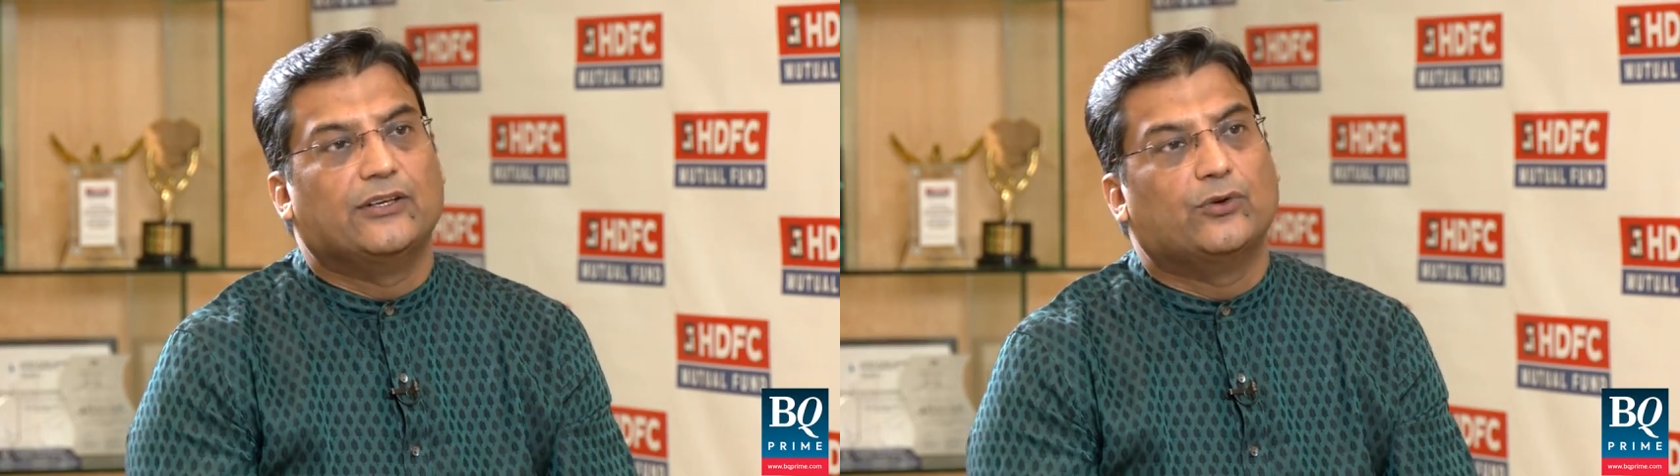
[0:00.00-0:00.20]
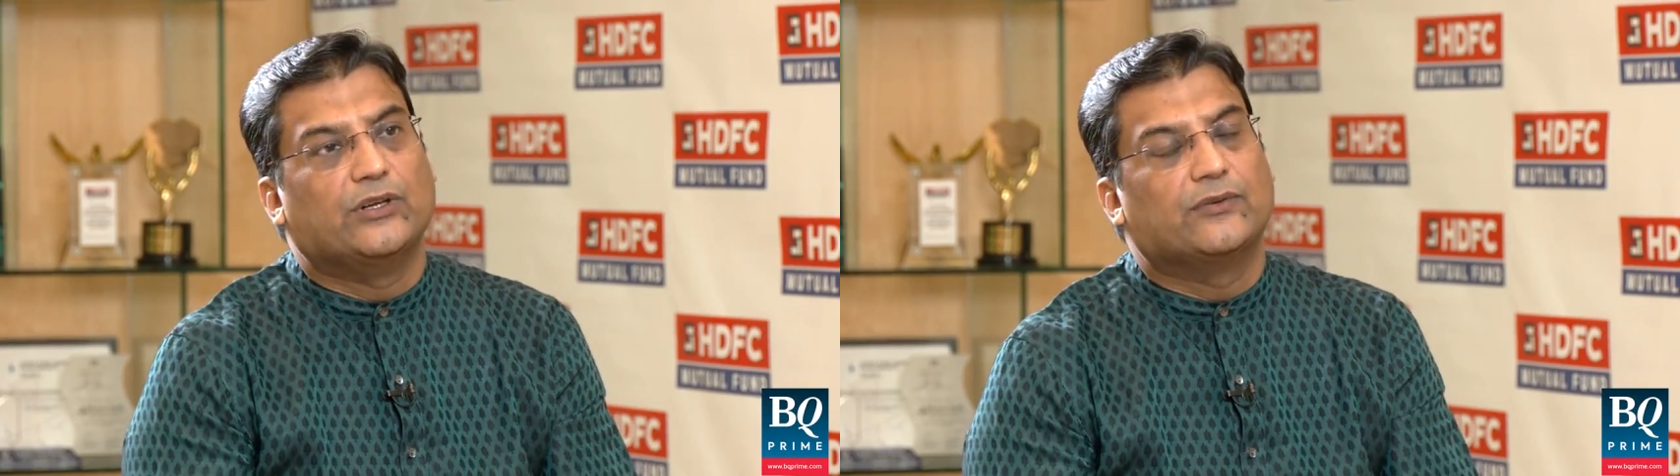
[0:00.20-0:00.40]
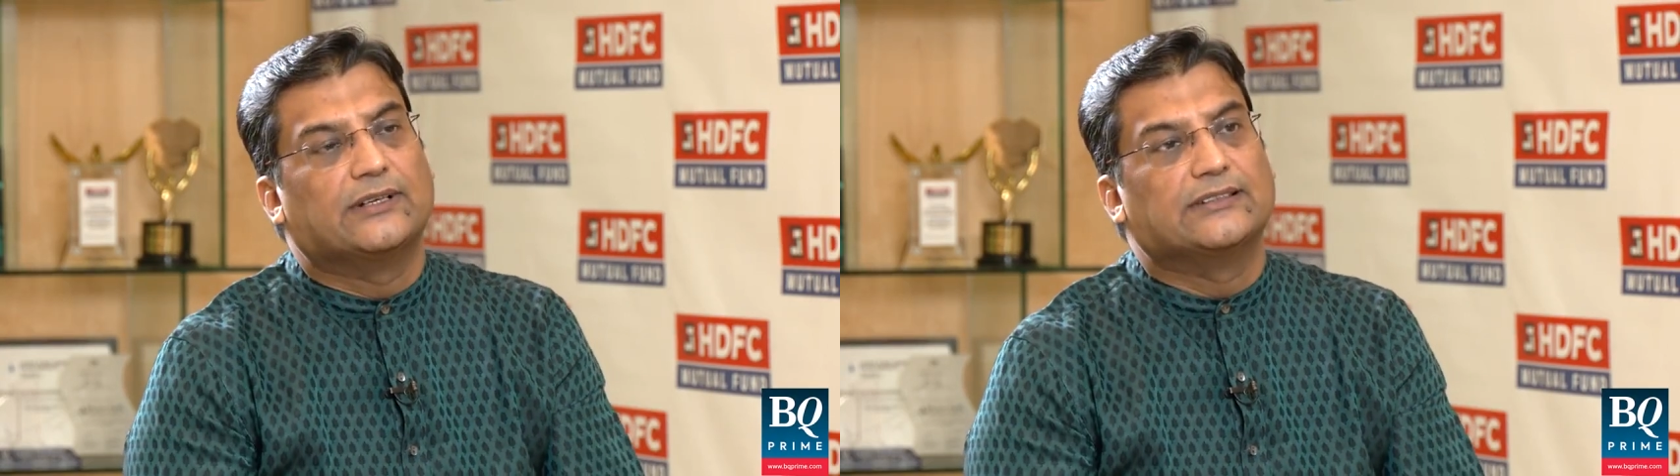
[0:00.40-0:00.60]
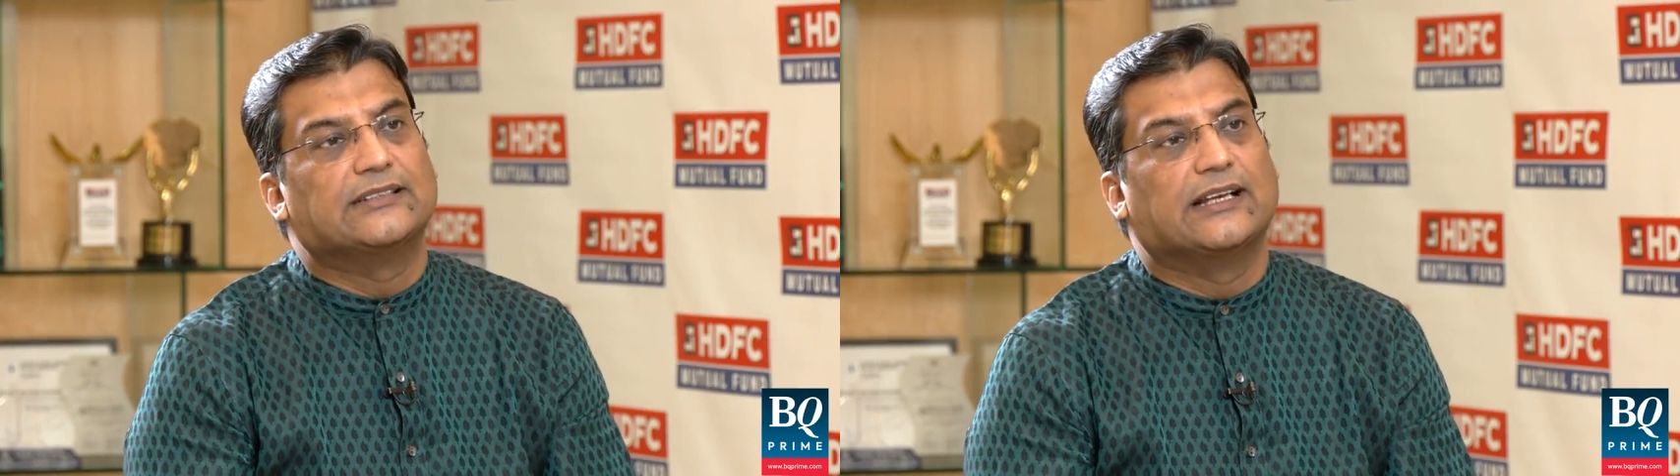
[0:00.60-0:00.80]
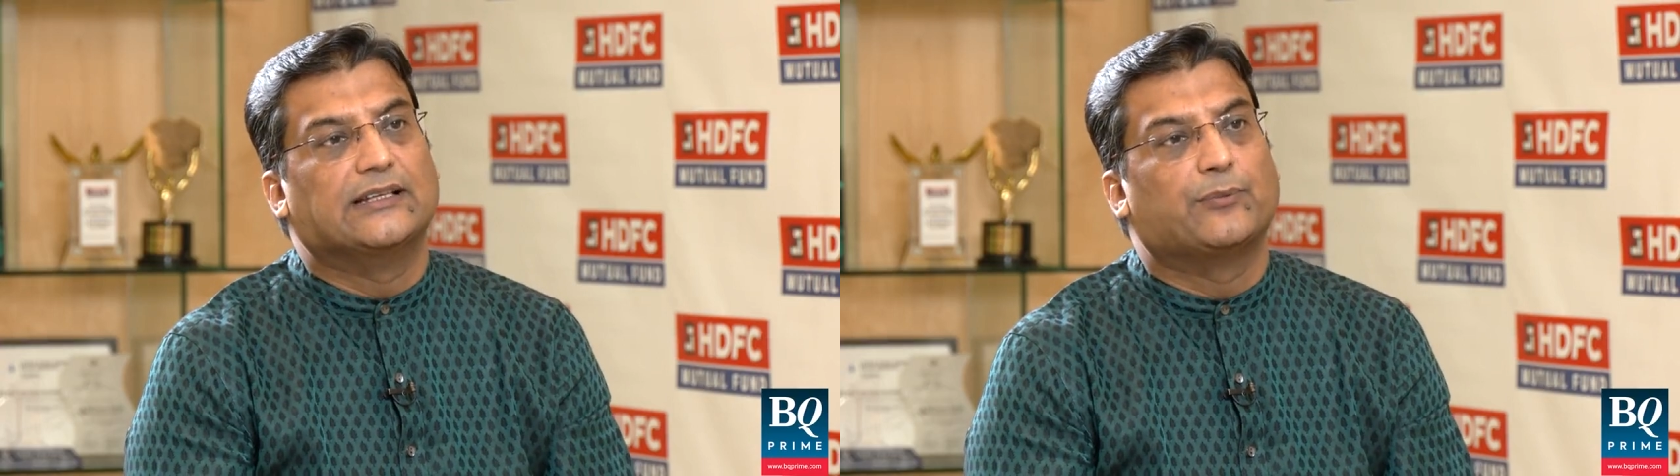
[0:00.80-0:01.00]

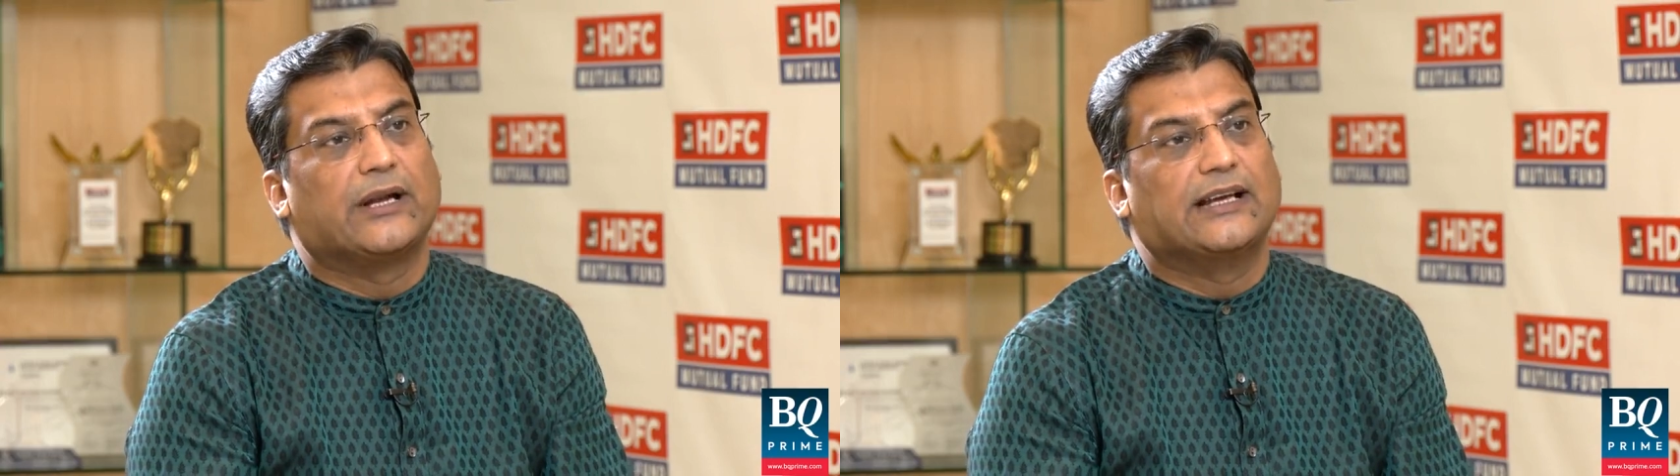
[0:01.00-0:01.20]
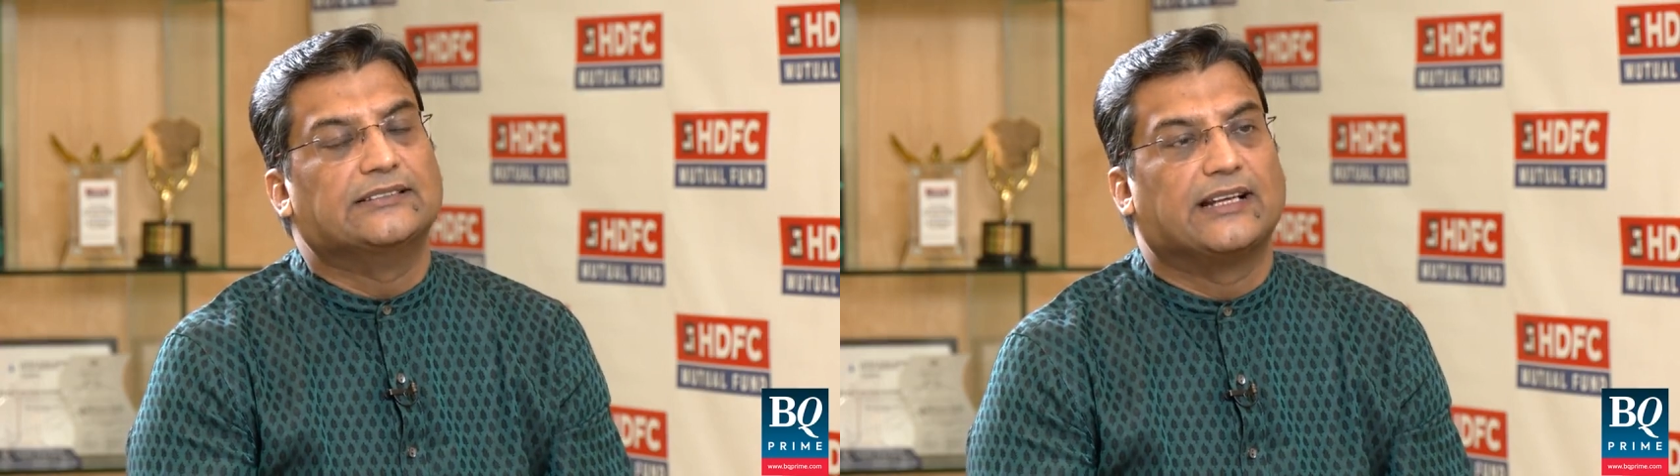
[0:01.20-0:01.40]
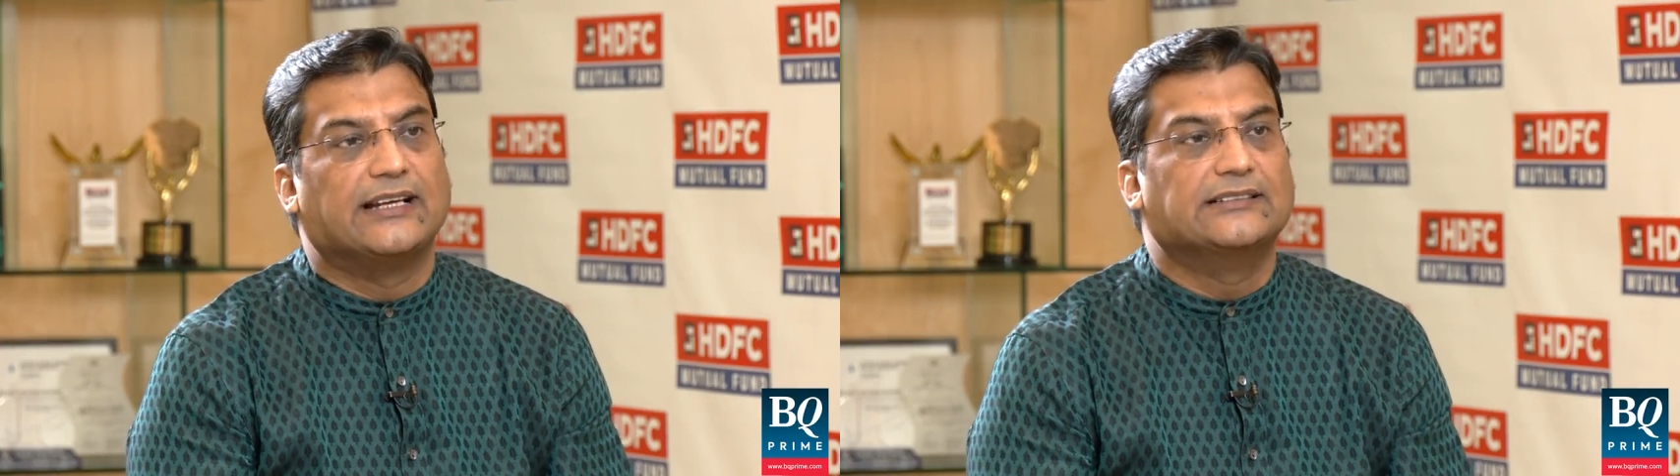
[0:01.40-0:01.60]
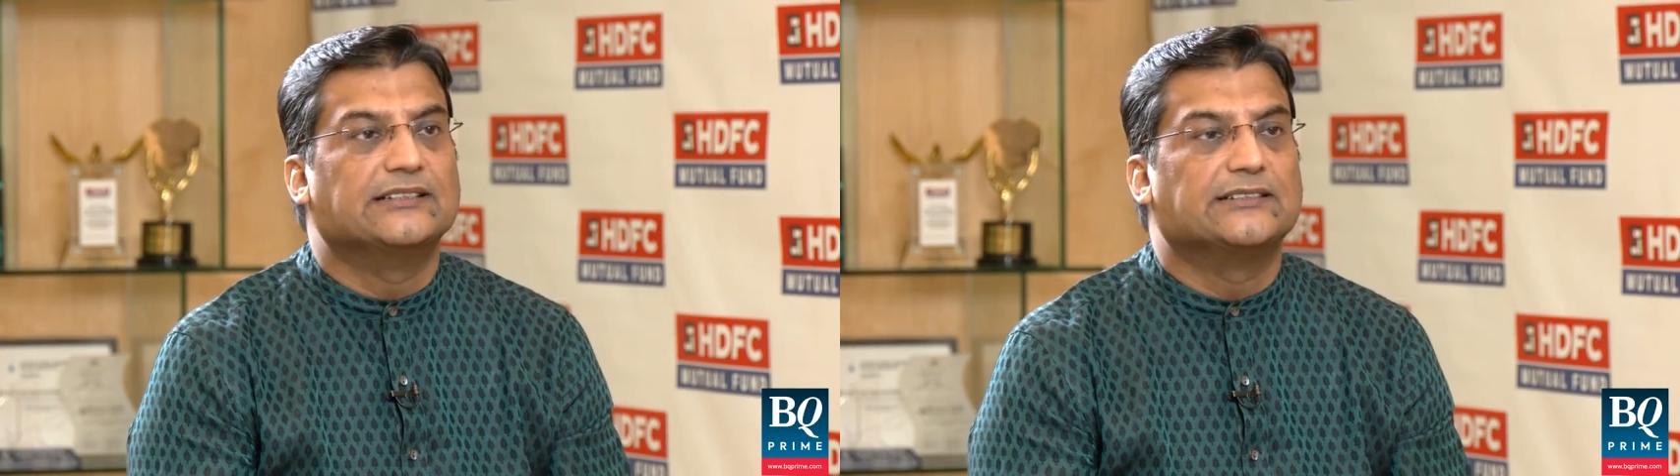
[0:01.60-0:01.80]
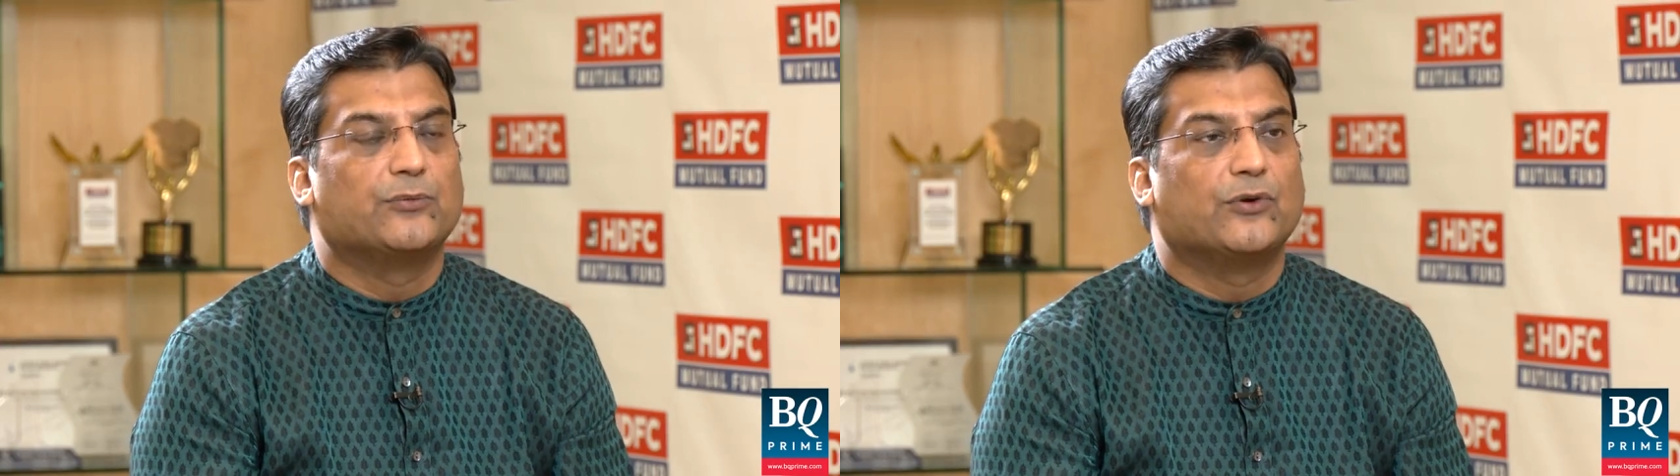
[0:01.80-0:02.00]
universe and the price rise in some